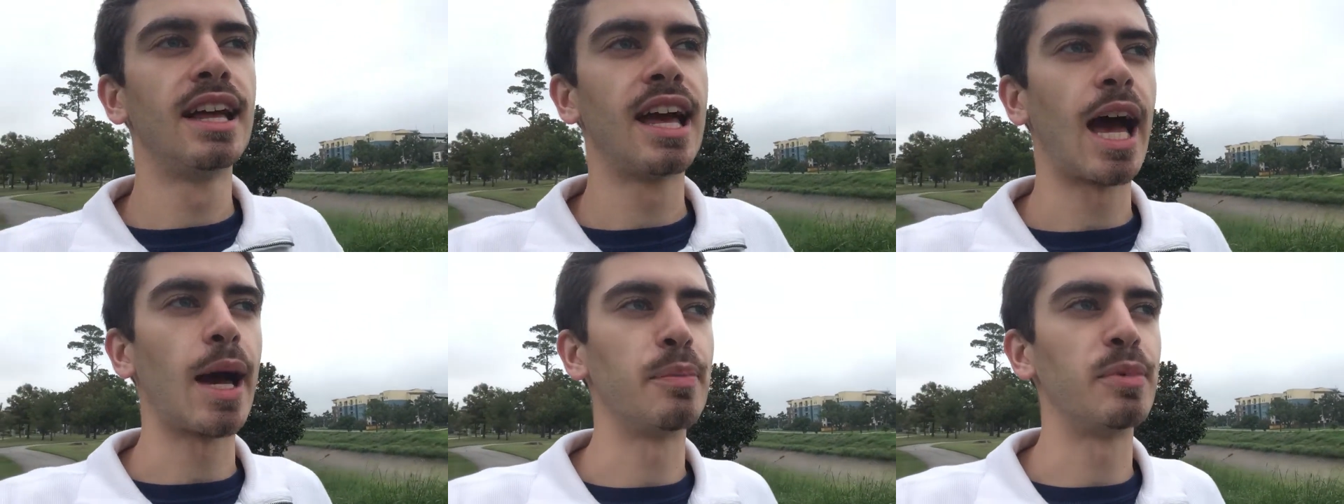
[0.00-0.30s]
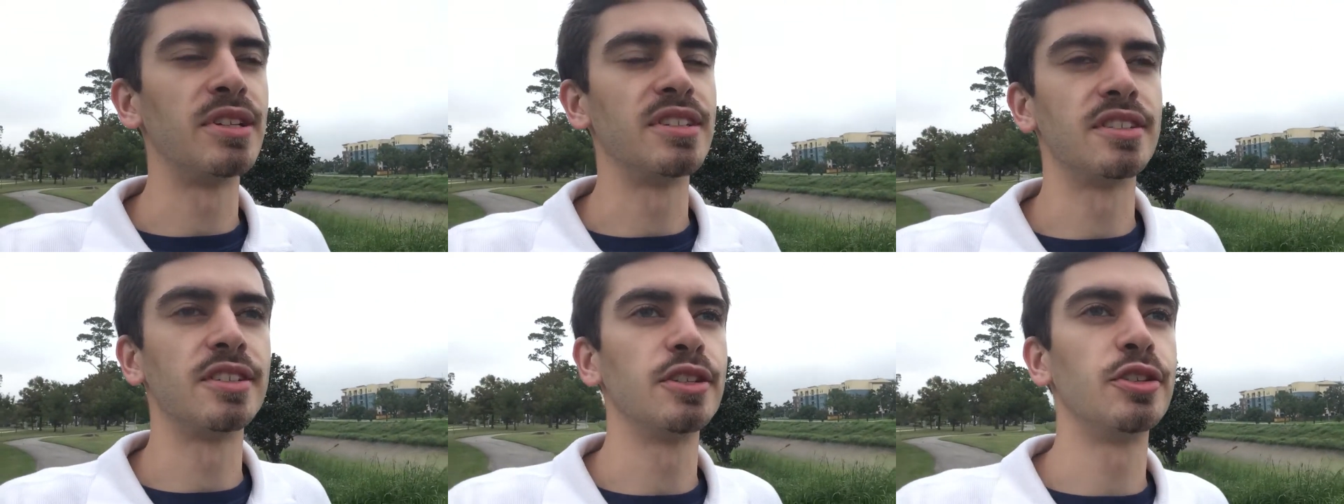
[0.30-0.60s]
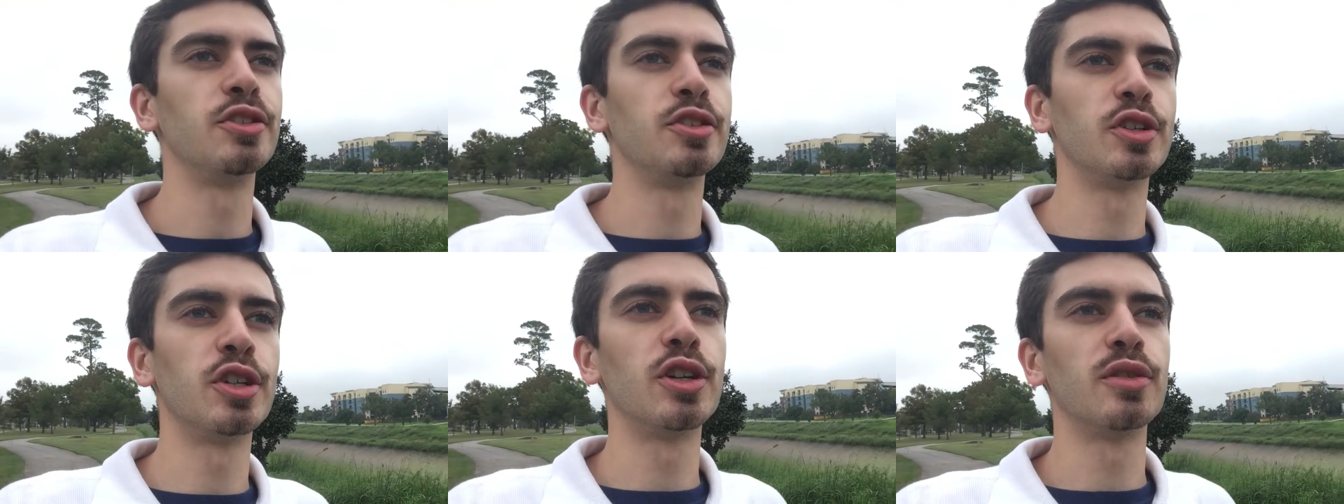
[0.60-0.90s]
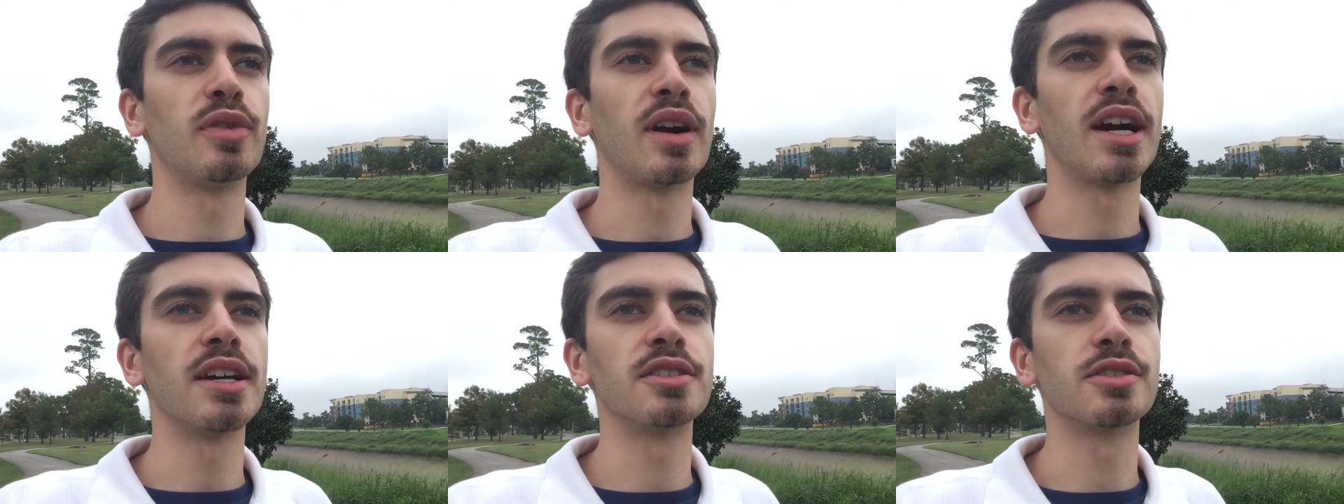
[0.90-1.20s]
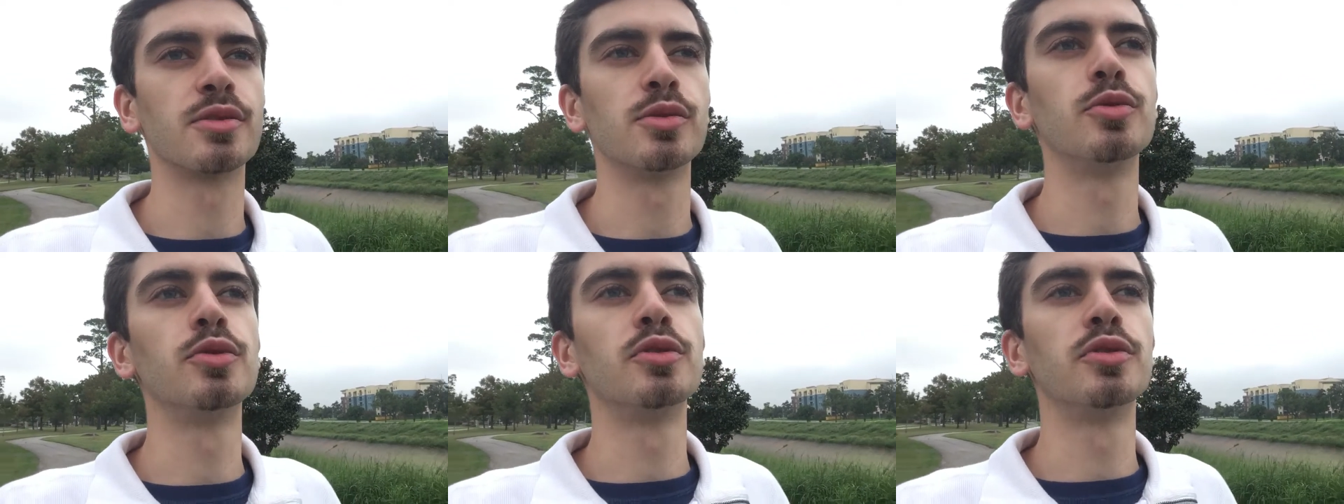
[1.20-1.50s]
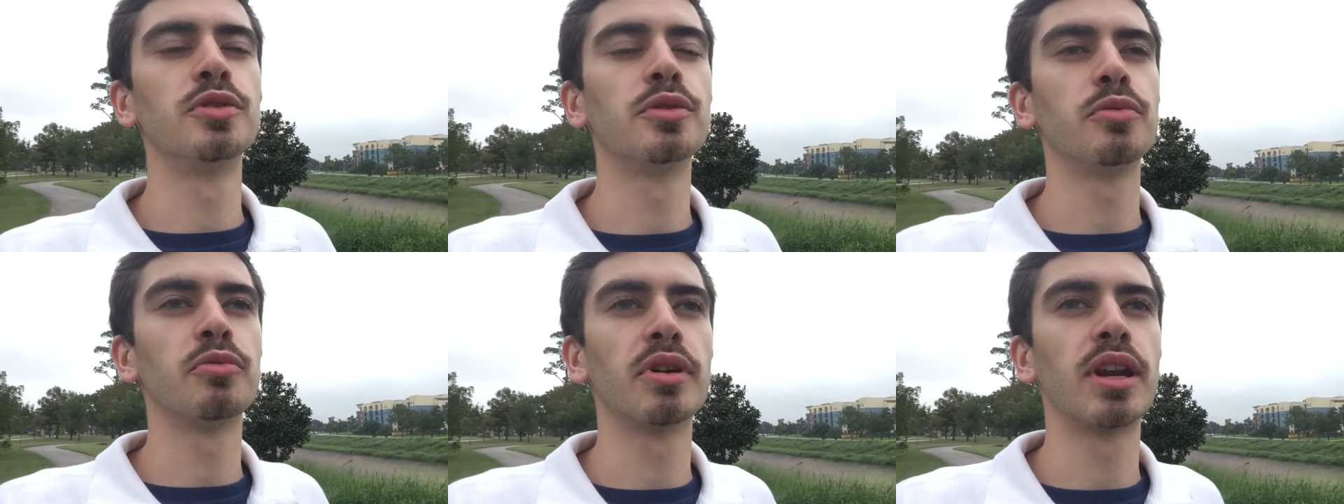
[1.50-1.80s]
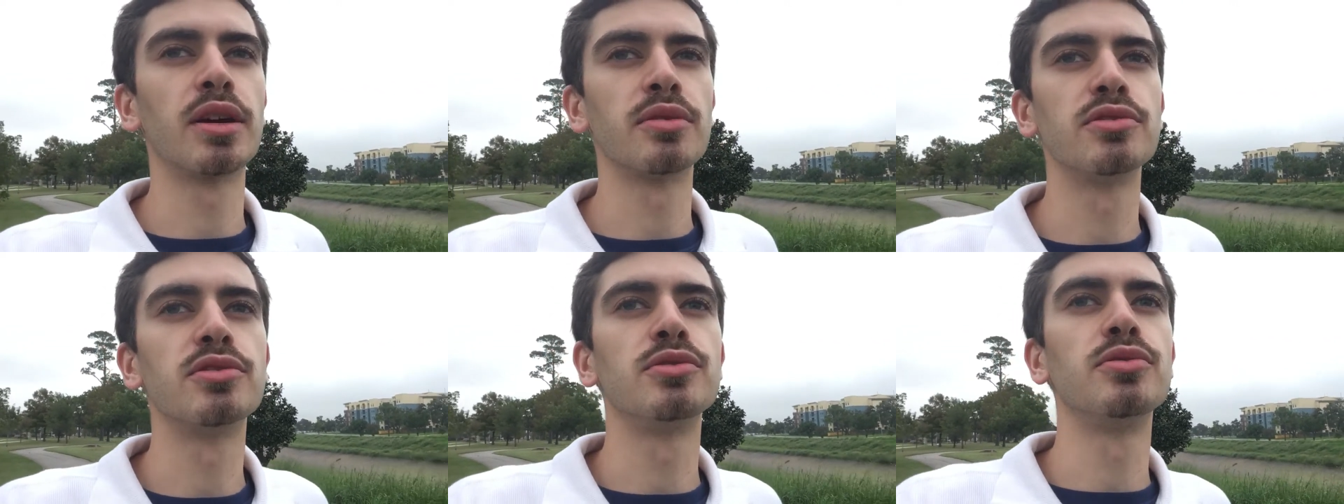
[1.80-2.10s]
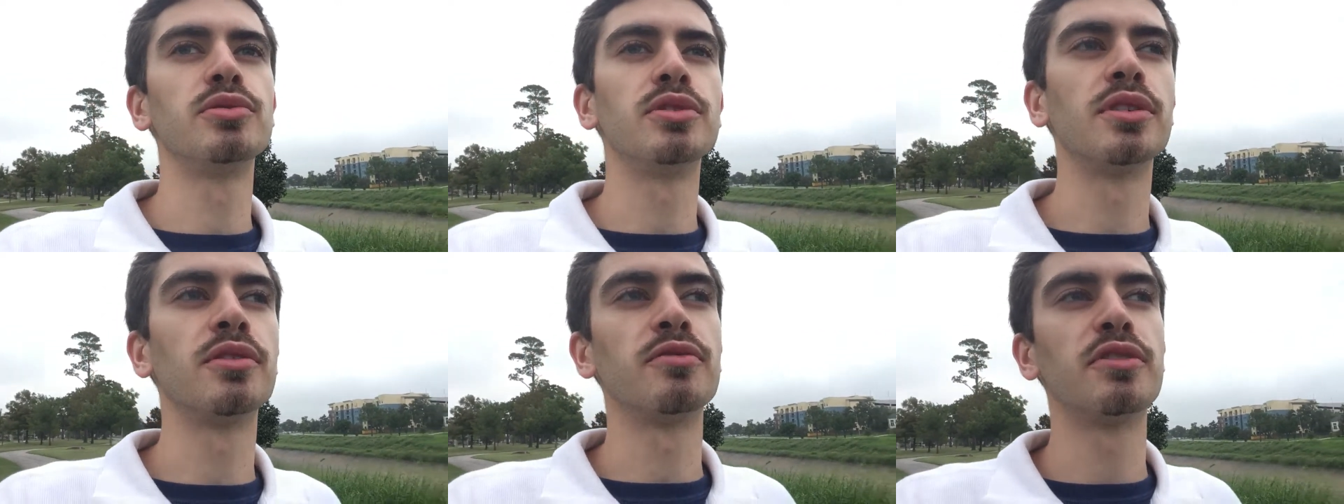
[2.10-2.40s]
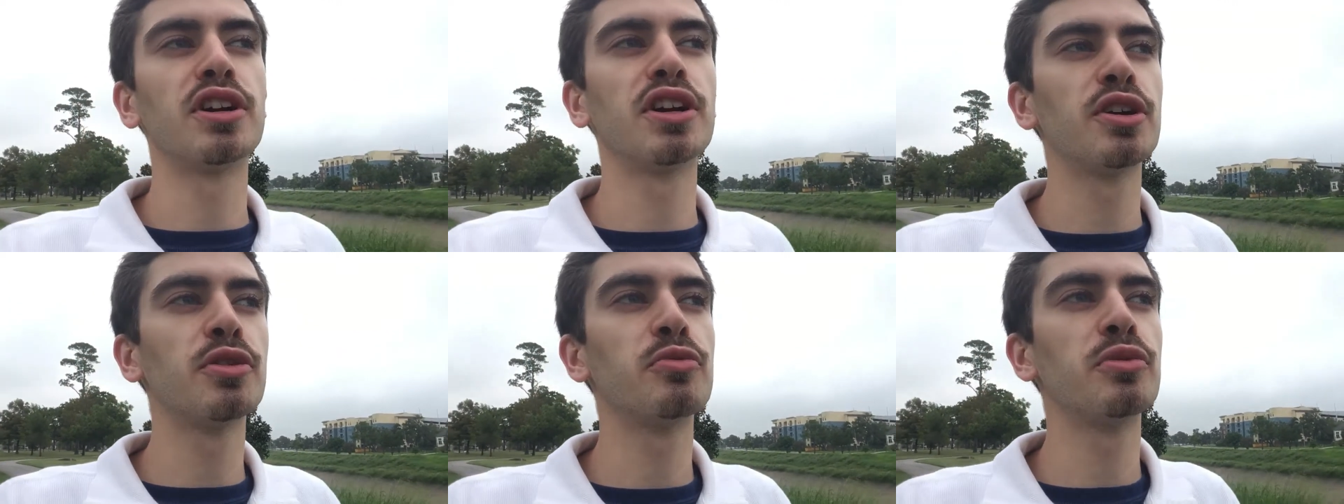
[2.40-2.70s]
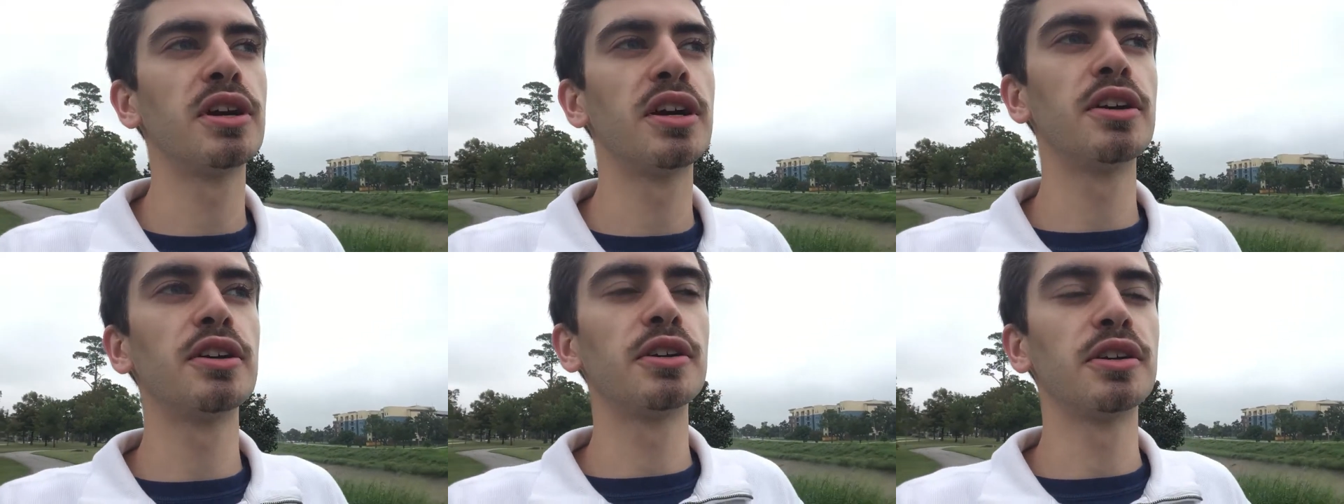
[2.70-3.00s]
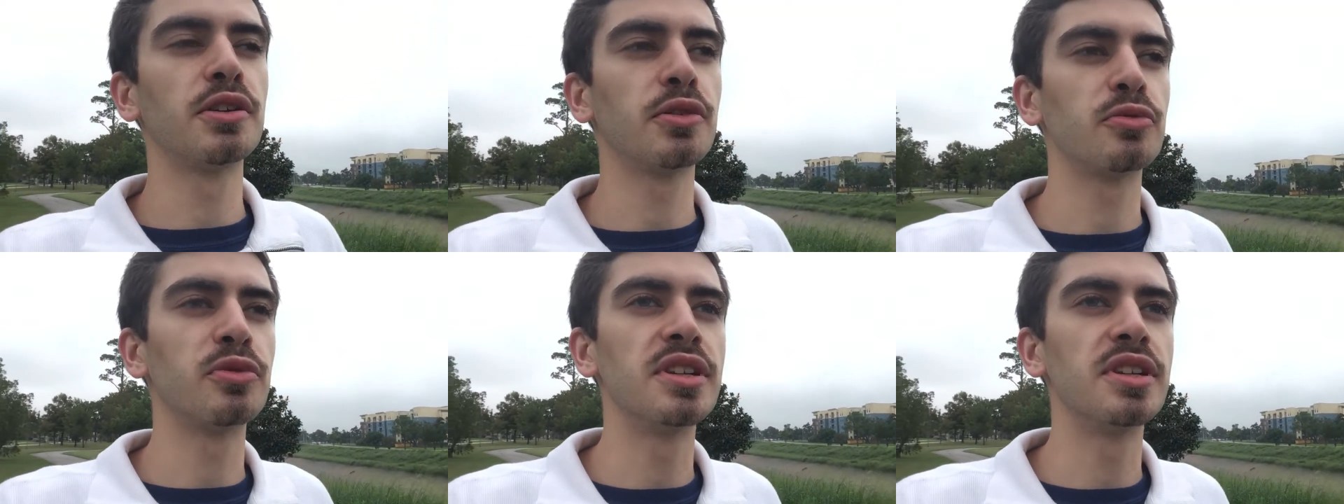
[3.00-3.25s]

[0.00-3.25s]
happened senior year of high school when I was doing very well